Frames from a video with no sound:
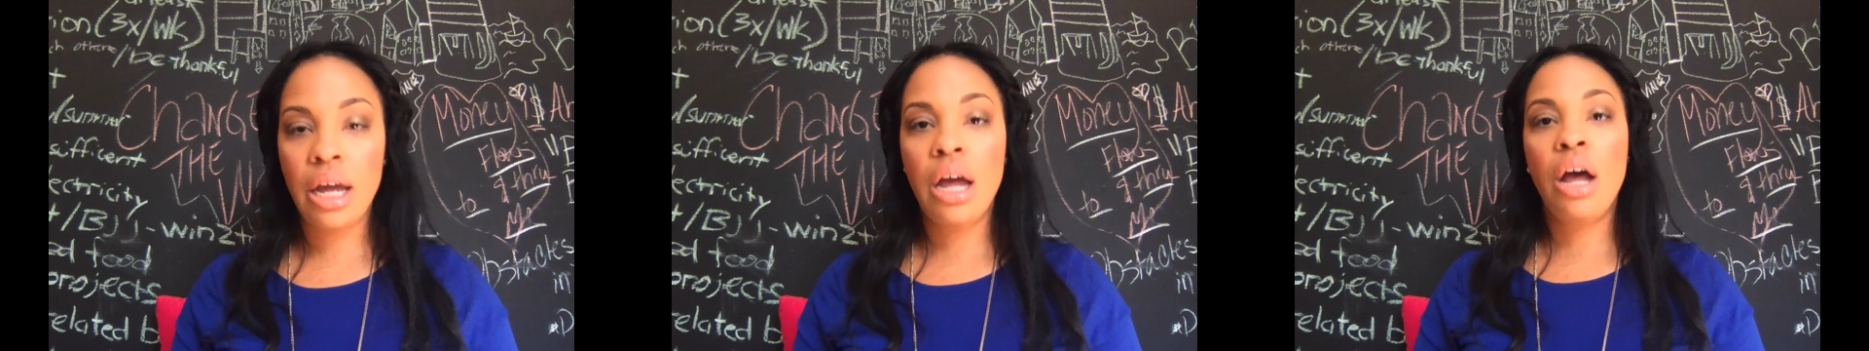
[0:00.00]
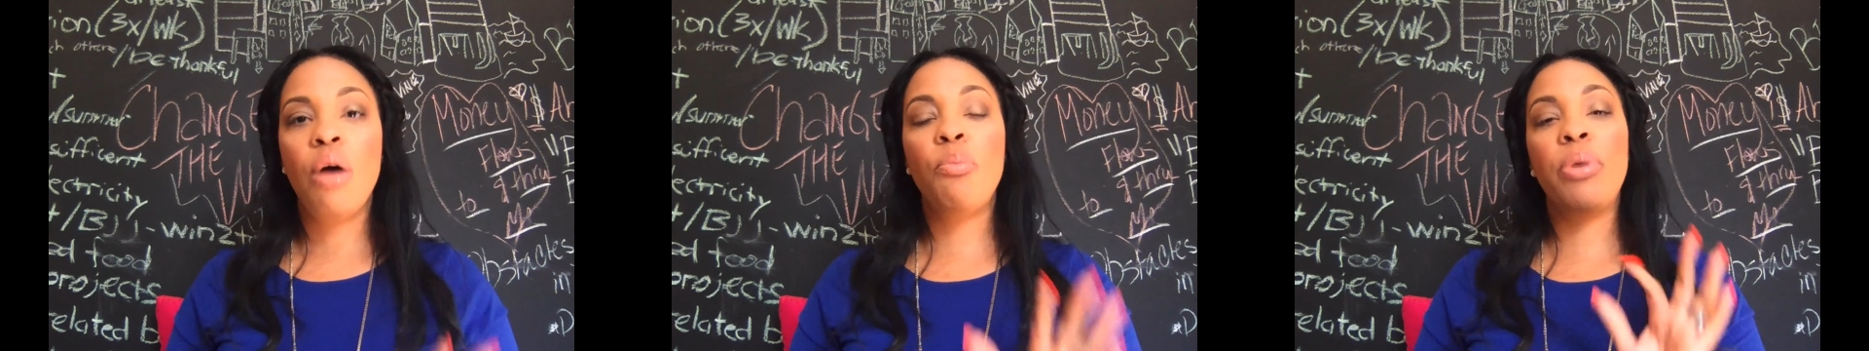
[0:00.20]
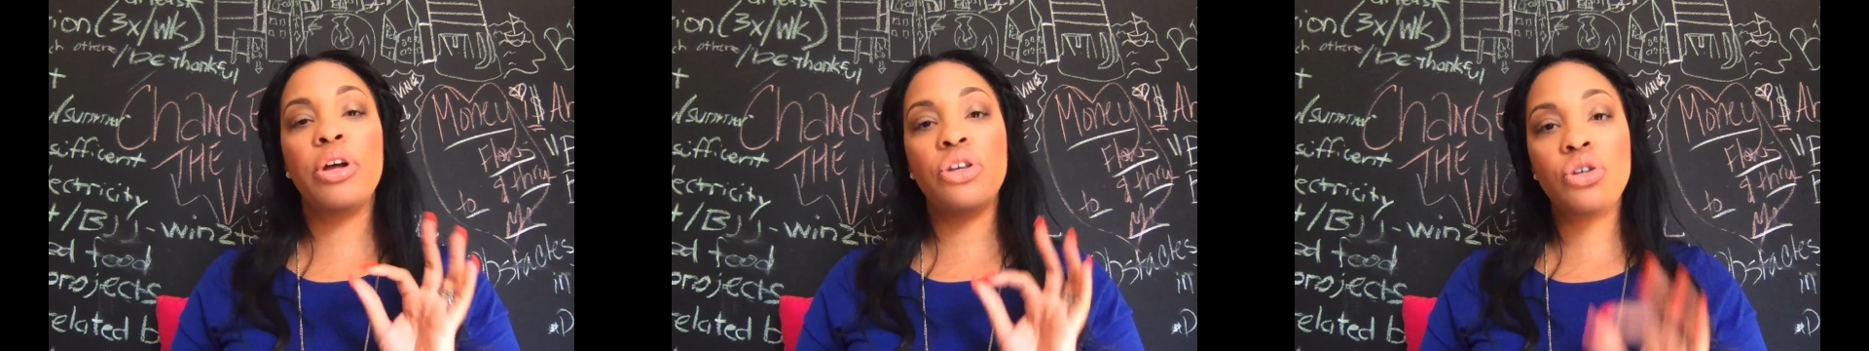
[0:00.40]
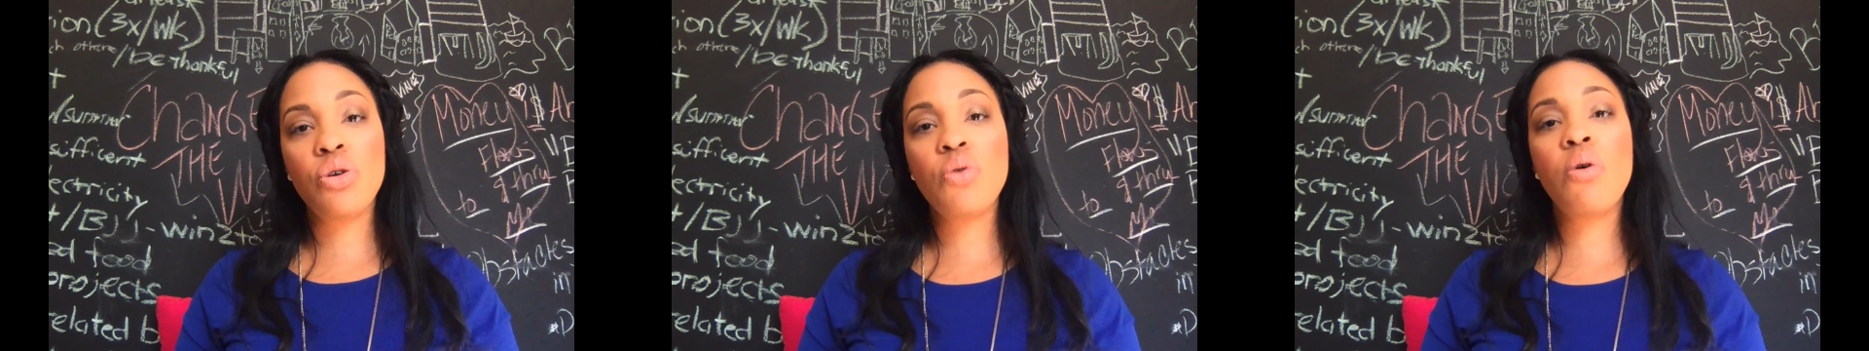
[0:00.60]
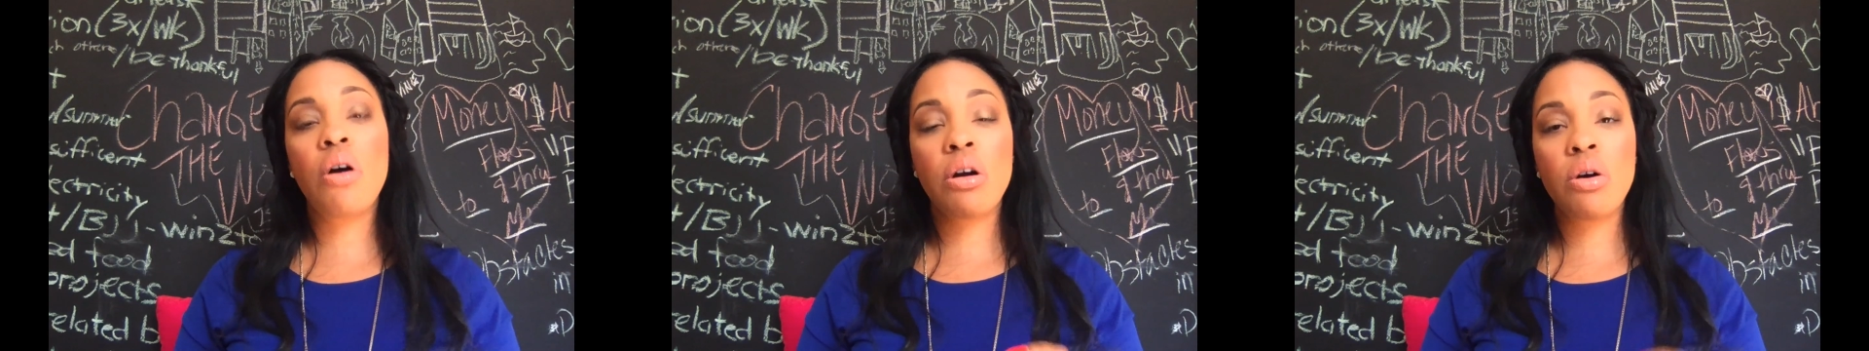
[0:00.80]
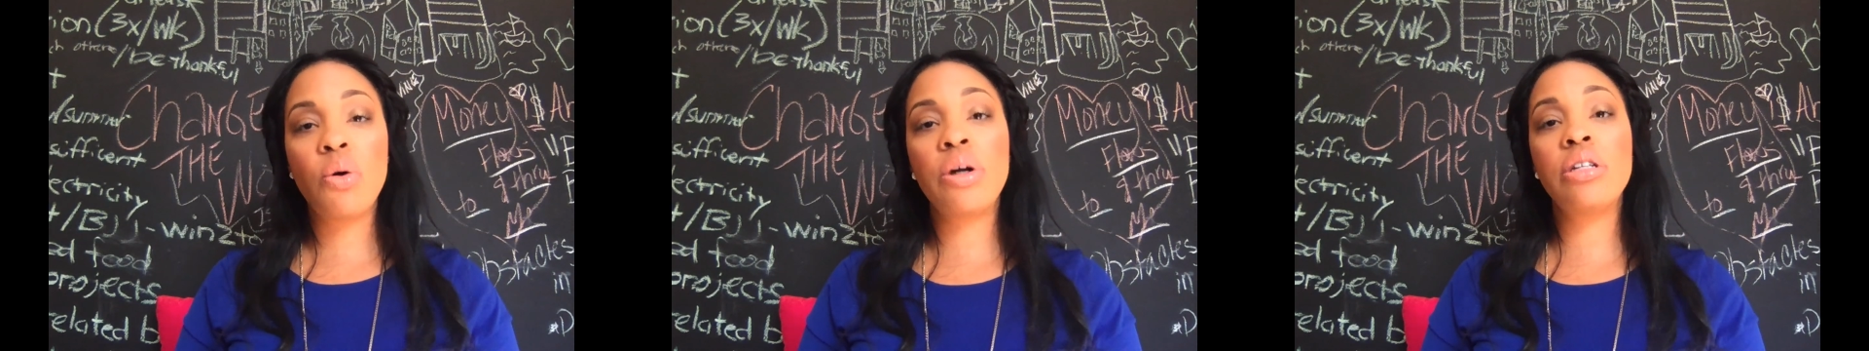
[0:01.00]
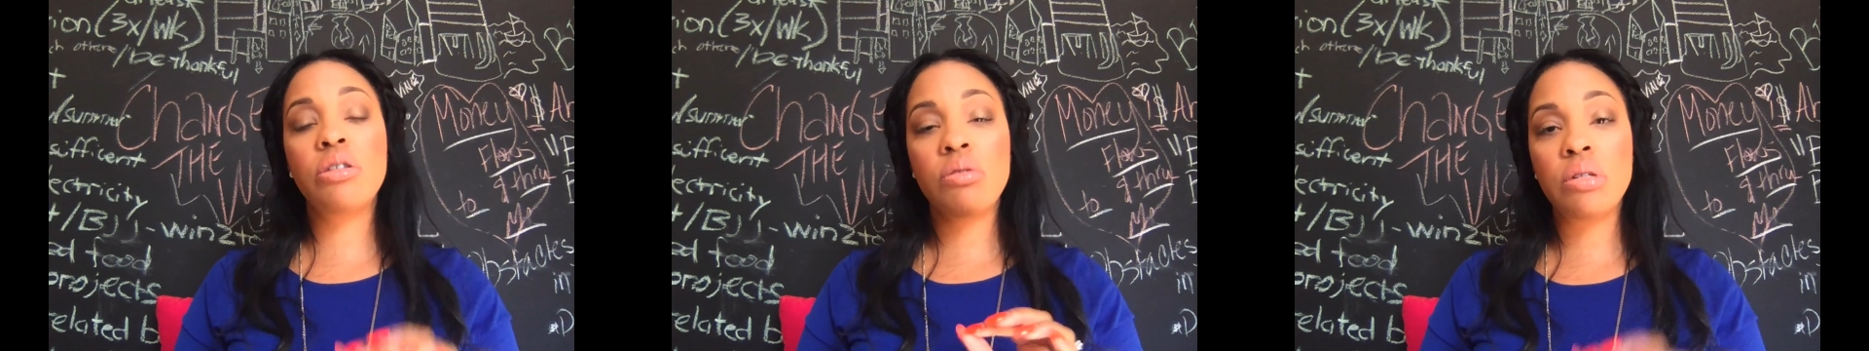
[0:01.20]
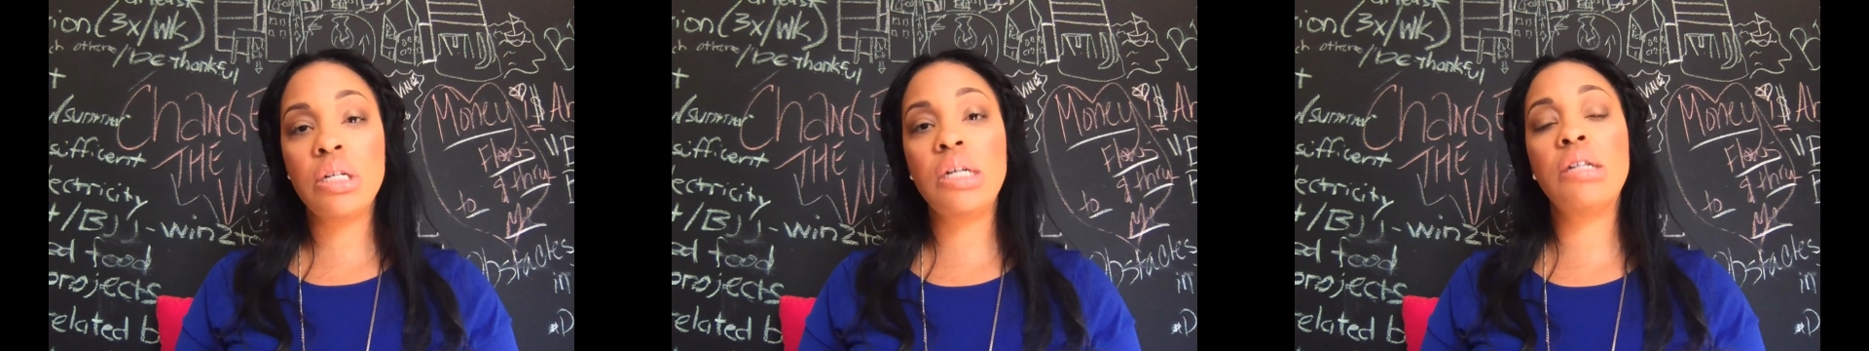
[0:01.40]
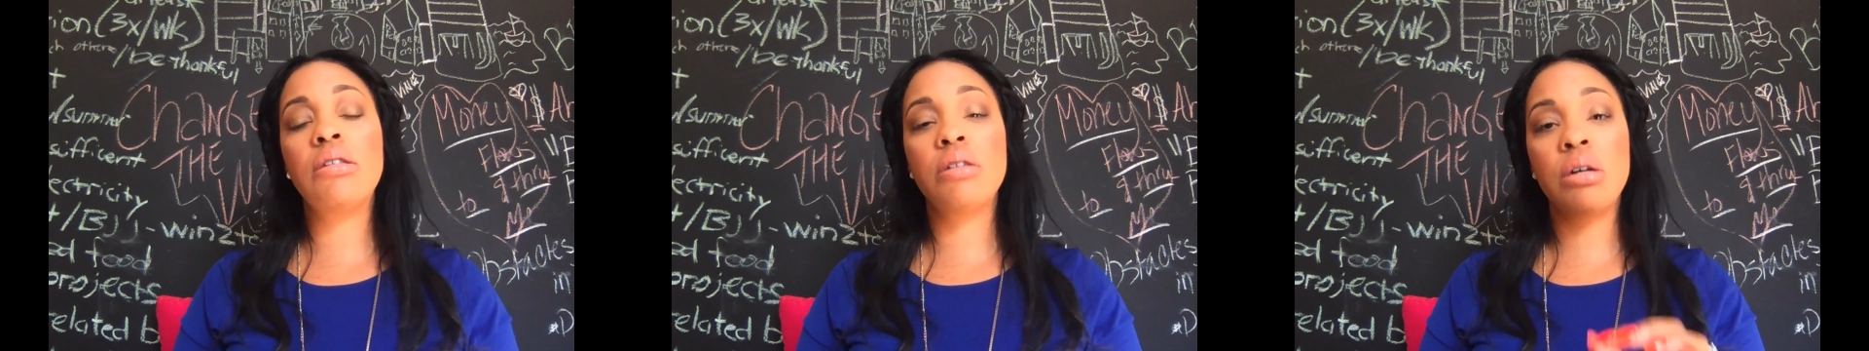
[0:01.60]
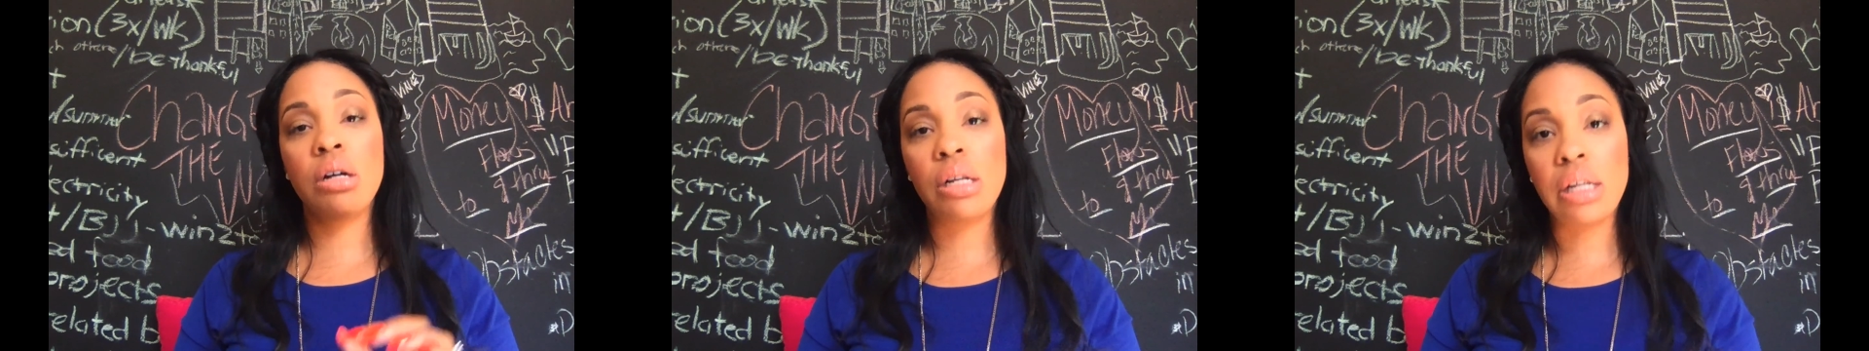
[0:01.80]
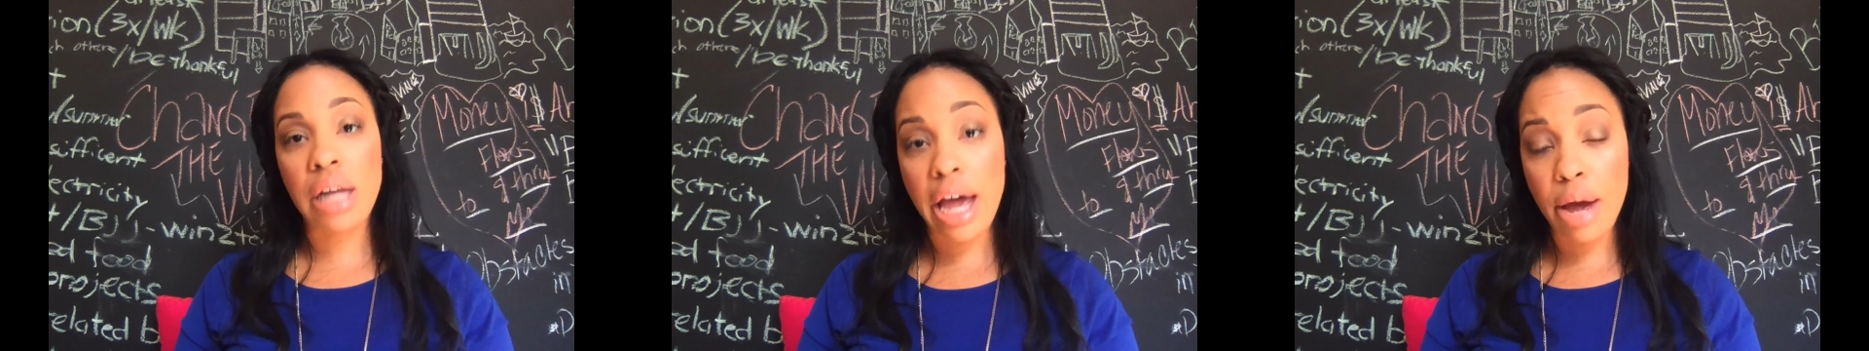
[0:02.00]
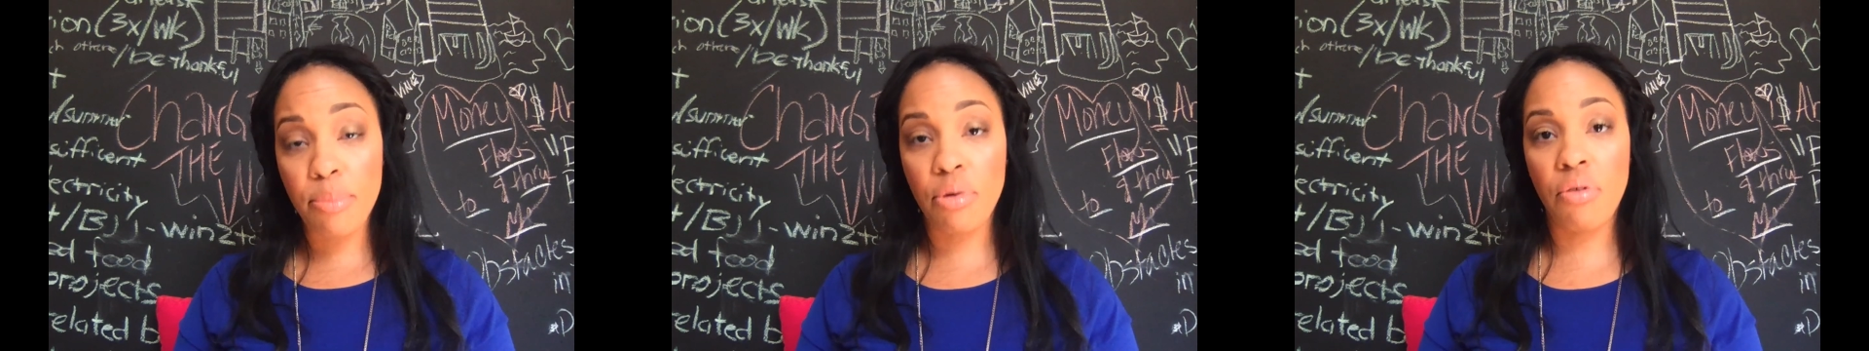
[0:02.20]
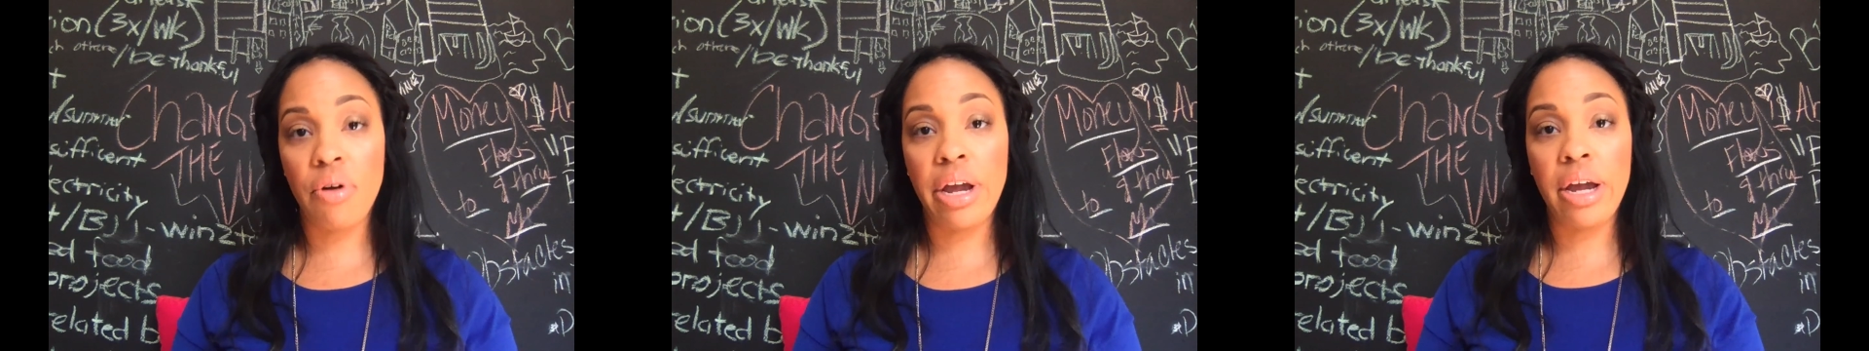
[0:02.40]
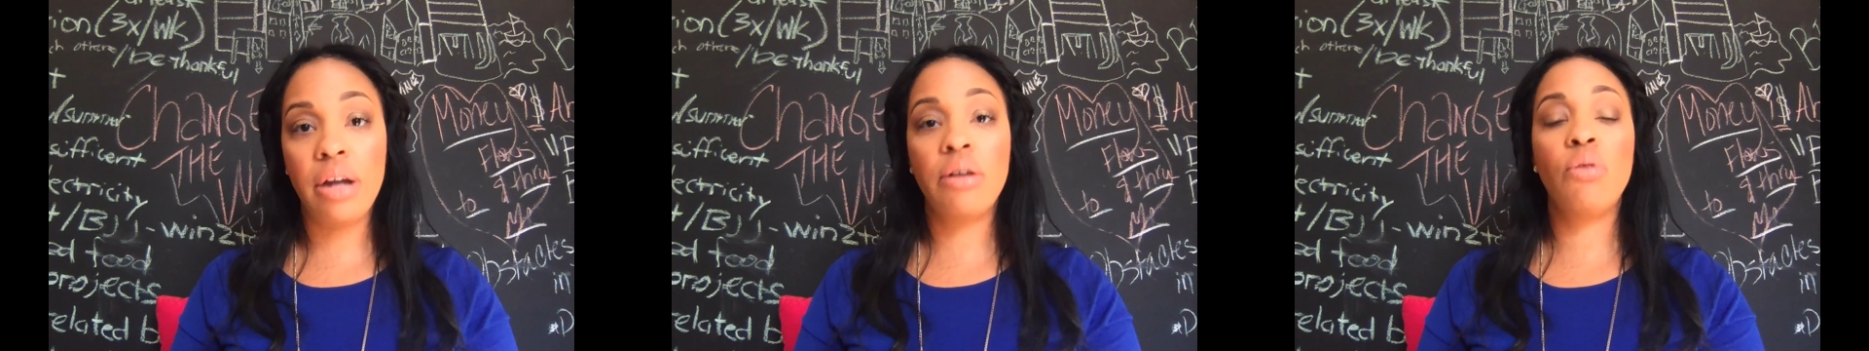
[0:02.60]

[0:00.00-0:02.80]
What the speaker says: but you are going to need to collaborate